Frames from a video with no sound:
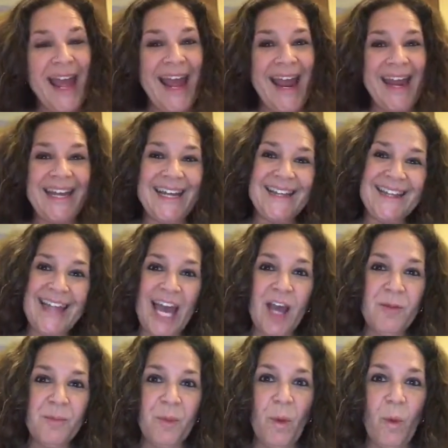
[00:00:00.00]
And at
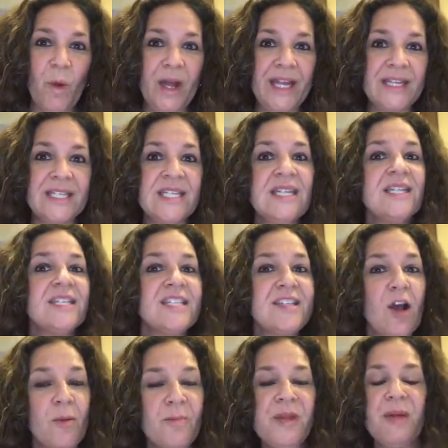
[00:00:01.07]
that point,
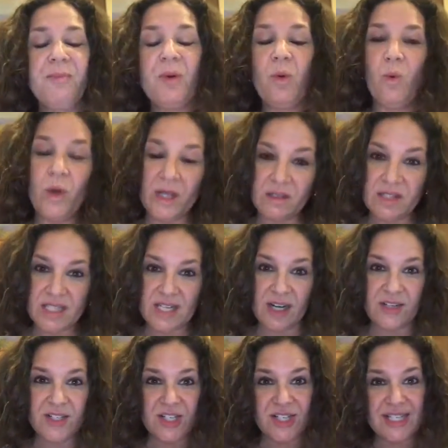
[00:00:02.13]
some people will
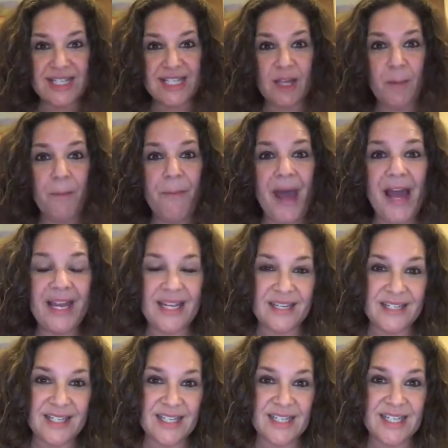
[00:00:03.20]
start to slip back
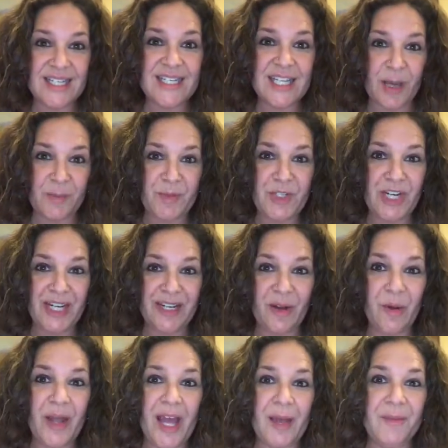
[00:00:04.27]
into deception,
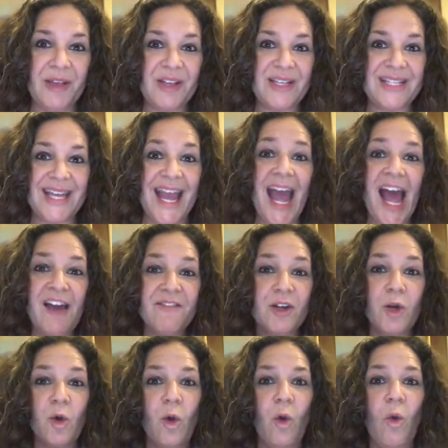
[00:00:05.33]
okay, because they
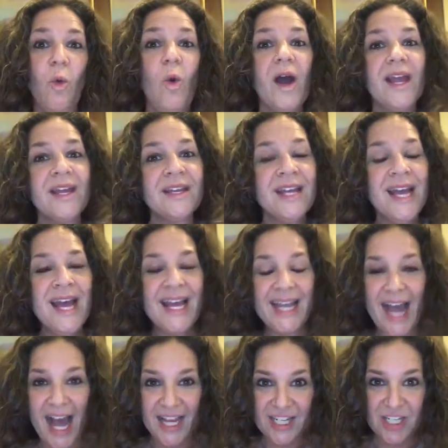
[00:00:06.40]
haven't quite
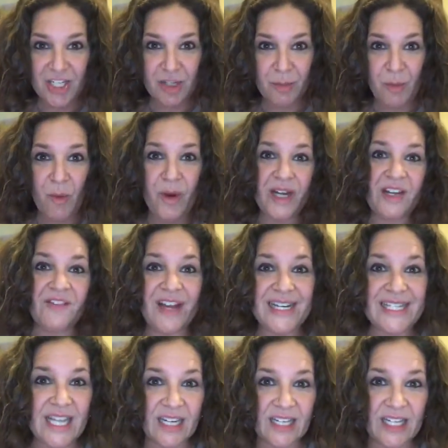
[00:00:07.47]
gotten to the point of
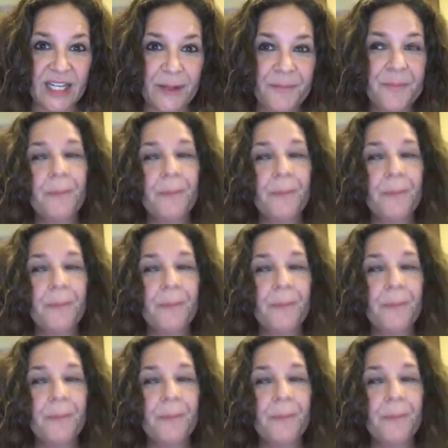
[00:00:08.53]
identity.